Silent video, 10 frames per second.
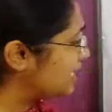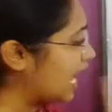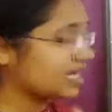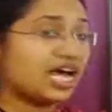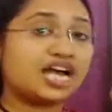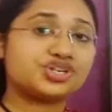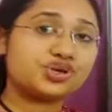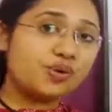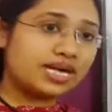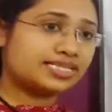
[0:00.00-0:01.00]
that
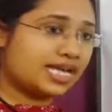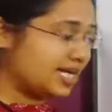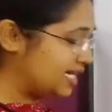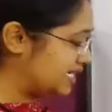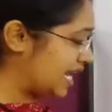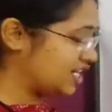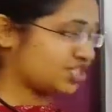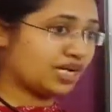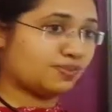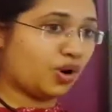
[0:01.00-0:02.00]
Ashok is an
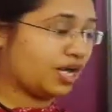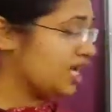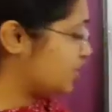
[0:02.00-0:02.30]
intelligent boy.